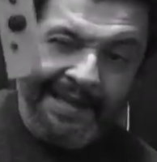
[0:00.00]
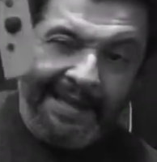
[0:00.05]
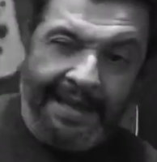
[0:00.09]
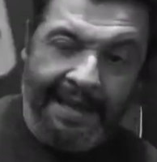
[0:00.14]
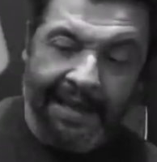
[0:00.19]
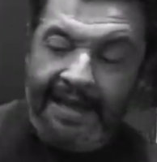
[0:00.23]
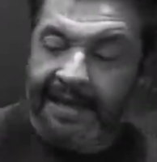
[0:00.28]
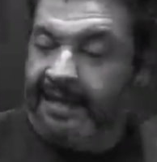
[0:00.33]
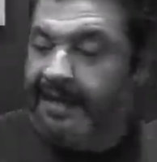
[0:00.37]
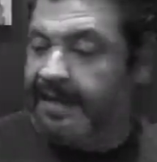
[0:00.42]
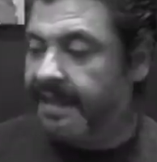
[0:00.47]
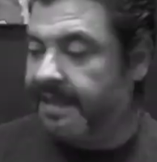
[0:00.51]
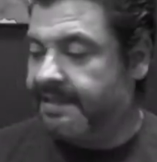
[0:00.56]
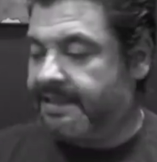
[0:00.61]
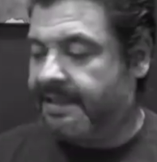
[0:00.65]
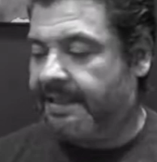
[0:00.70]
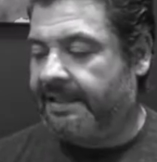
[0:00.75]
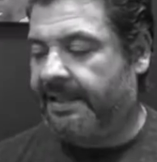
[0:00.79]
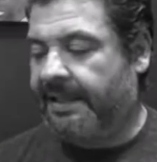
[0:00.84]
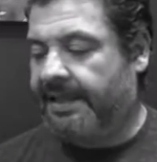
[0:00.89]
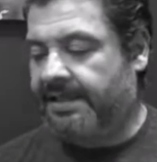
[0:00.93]

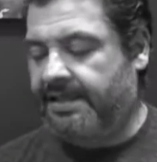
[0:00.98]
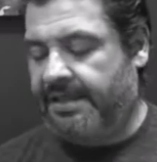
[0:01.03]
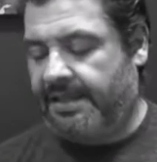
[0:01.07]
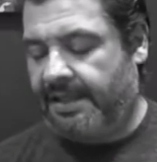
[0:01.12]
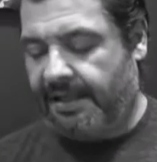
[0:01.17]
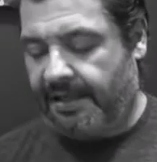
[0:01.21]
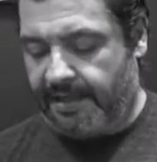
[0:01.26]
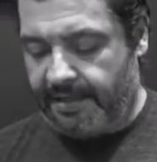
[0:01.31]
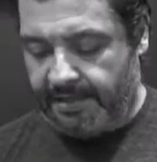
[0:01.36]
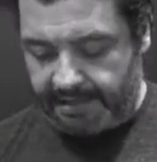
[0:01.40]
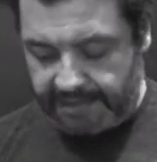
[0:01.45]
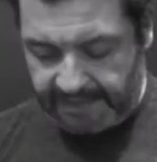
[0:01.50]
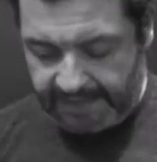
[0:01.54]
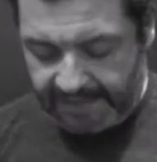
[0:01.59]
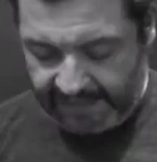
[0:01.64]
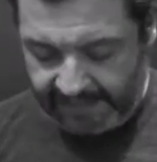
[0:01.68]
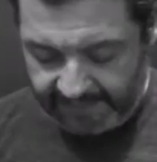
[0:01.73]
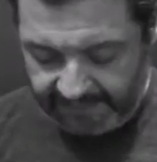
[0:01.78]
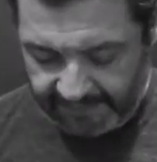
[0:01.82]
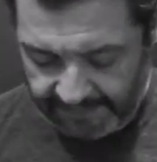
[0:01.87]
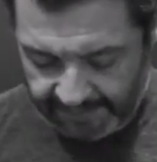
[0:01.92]
NES collection there because I
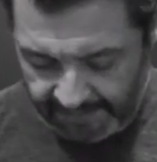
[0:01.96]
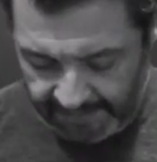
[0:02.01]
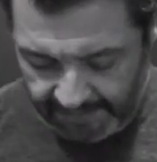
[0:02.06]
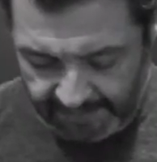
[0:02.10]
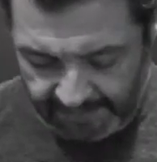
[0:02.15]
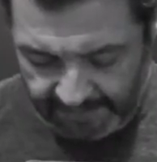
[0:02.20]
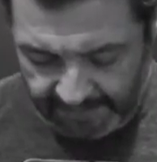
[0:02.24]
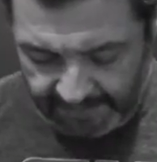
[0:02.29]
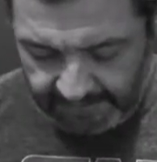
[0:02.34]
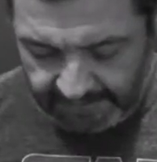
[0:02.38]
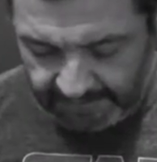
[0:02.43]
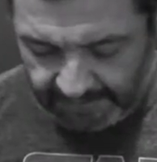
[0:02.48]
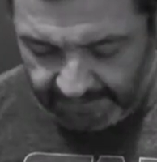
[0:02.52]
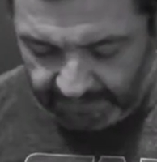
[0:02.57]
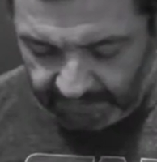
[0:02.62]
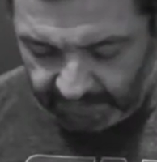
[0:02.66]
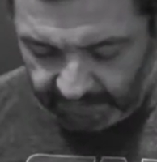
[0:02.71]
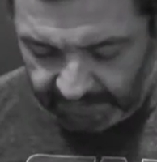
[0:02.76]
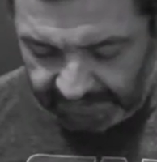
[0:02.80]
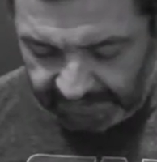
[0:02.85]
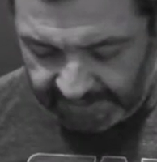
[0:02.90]
have the
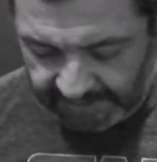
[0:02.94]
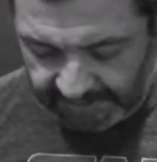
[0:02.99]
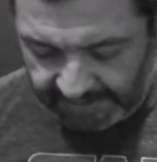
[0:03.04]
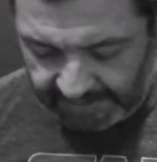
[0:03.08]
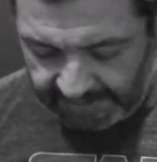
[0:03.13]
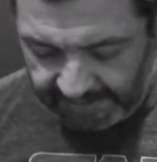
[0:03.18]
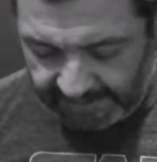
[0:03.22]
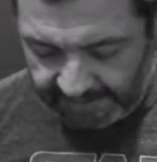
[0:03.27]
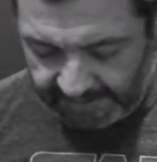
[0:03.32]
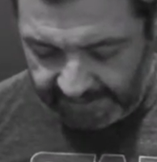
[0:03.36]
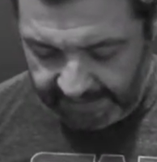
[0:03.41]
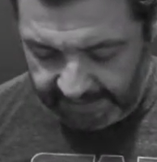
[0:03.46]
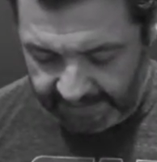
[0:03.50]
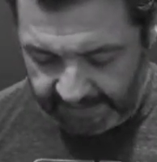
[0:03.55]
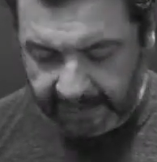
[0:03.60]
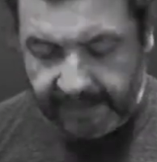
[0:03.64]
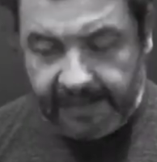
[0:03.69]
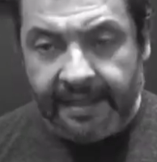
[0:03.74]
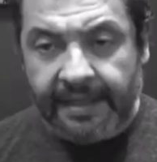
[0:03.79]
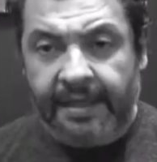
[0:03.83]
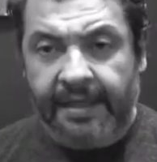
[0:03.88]
Switch Online. And,
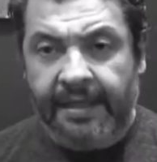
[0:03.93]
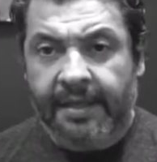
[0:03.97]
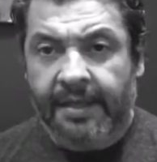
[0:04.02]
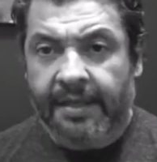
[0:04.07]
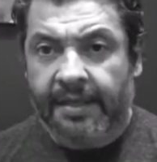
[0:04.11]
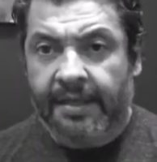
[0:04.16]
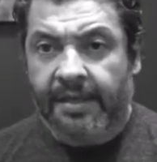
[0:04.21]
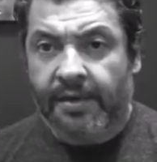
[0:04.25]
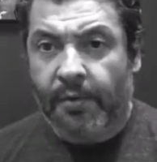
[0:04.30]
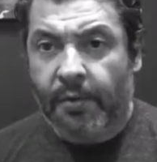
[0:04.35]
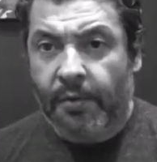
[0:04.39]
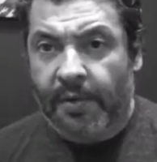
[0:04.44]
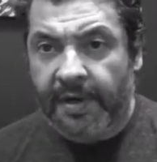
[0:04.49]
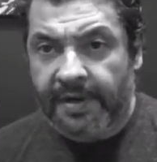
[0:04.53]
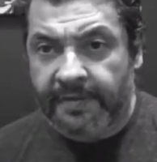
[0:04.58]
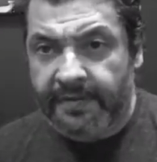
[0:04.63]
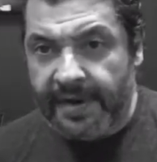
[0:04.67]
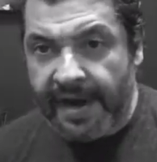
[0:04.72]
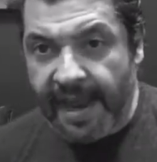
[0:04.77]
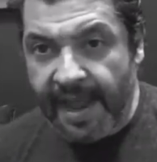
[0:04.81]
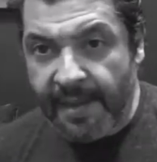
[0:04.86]

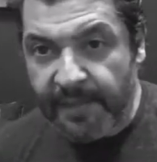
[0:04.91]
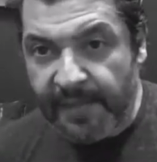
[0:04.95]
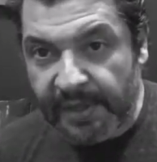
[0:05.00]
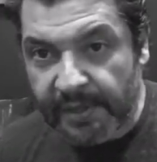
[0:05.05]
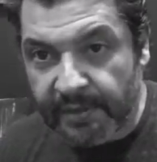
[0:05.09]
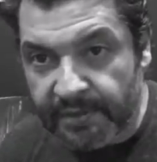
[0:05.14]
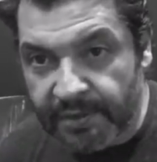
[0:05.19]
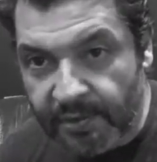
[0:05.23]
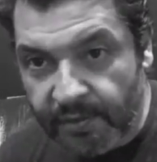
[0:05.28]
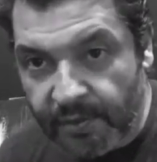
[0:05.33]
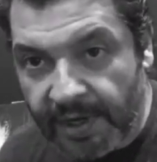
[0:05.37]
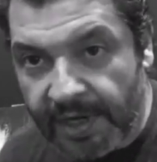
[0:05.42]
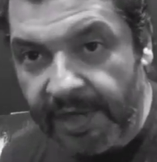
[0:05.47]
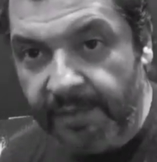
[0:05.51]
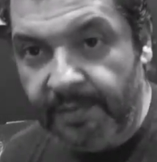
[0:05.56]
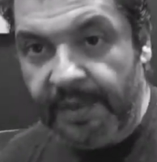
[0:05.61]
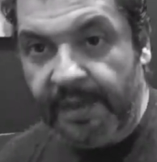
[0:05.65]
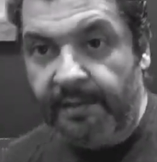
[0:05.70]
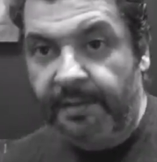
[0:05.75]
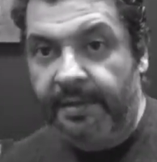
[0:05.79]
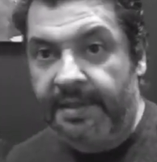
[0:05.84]
whatever happened to those
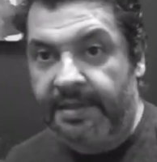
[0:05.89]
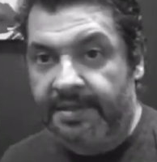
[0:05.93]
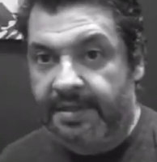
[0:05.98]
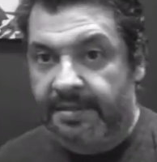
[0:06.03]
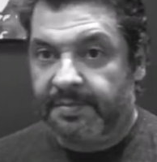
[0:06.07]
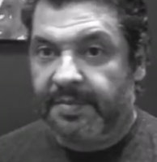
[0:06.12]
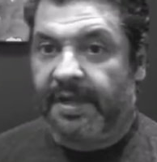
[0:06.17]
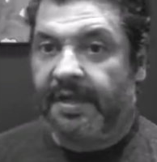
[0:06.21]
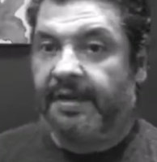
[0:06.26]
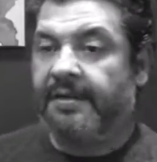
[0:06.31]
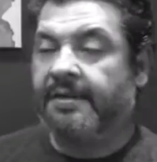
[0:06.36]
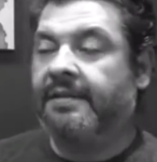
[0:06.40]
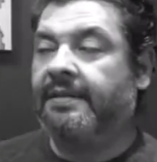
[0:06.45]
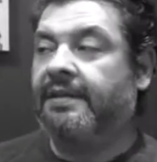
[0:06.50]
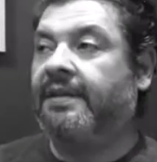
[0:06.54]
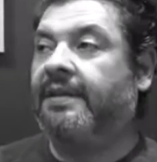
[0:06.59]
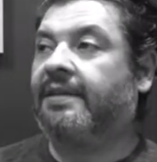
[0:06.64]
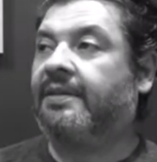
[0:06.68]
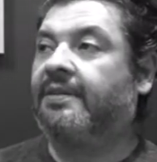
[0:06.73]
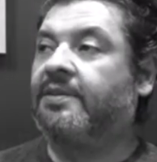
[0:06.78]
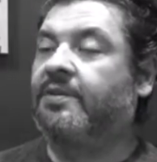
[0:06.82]
crybabies about,
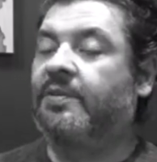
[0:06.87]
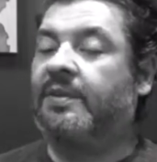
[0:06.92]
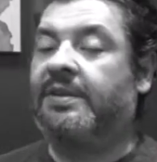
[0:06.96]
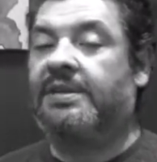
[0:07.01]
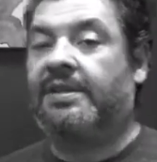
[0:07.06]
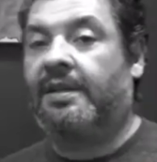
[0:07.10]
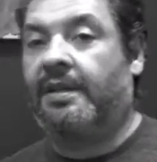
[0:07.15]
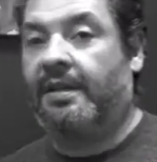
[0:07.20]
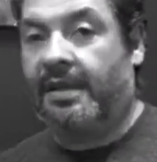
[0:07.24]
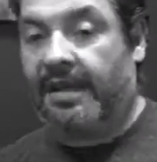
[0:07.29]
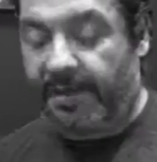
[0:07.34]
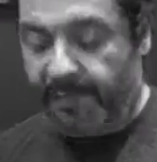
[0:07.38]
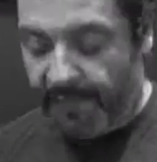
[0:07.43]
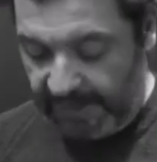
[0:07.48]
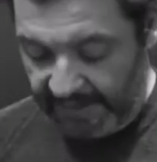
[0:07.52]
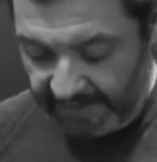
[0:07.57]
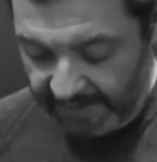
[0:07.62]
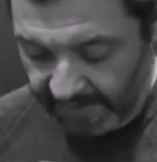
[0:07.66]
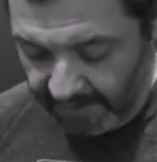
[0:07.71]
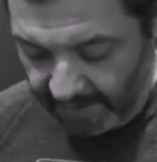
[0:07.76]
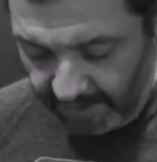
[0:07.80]
Switch Online
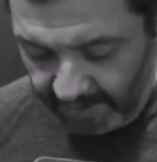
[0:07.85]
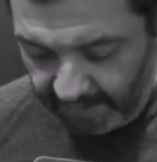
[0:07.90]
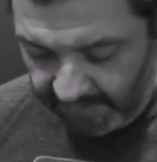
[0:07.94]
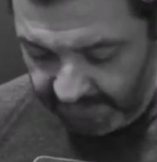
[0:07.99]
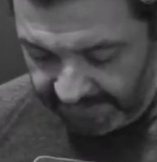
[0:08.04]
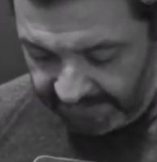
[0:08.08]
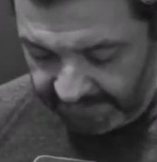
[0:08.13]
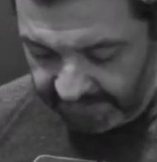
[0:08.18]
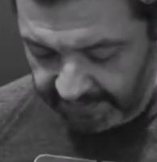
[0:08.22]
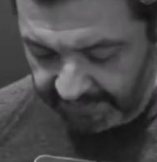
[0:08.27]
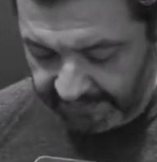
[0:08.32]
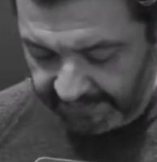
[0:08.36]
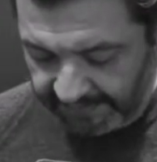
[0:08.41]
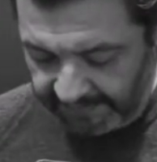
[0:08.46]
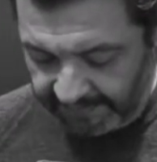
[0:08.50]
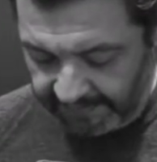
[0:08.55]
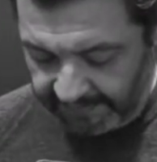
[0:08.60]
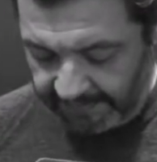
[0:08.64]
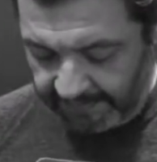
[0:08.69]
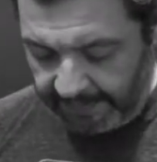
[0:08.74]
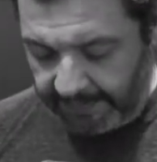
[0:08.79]
being garbage and
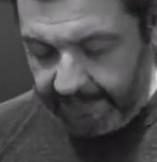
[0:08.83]
whatever,